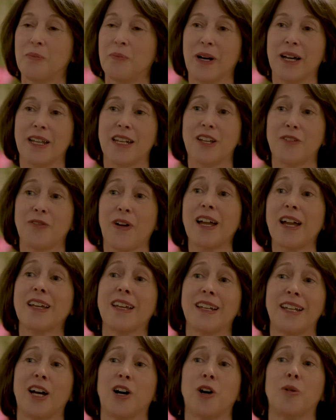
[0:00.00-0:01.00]
But if I
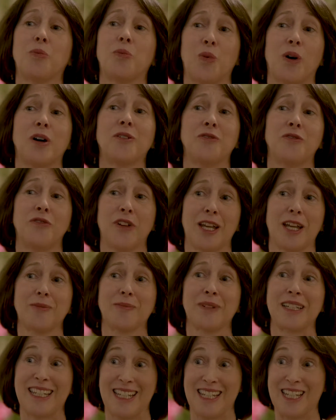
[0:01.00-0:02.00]
can help one
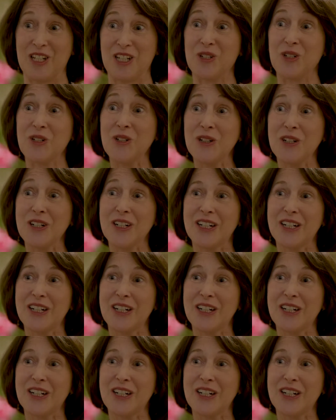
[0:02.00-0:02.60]
family here